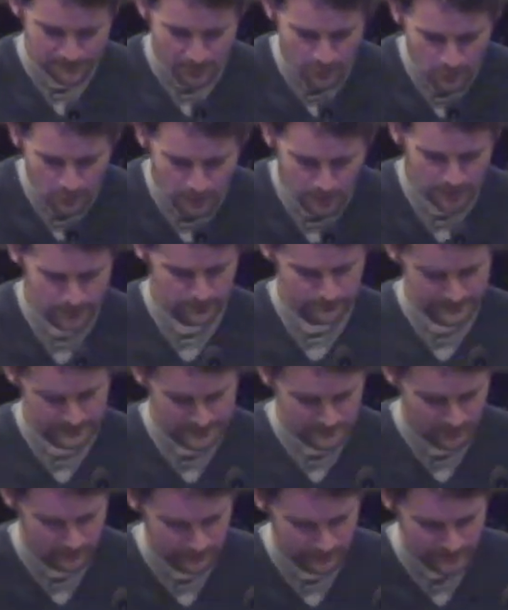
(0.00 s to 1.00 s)
Who are the
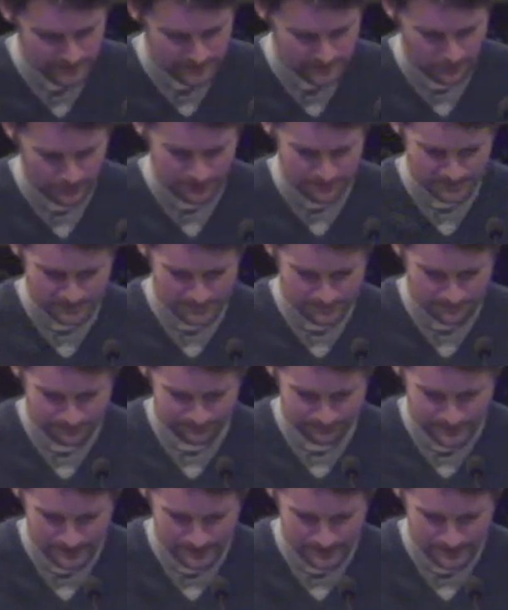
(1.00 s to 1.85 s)
victorious ones?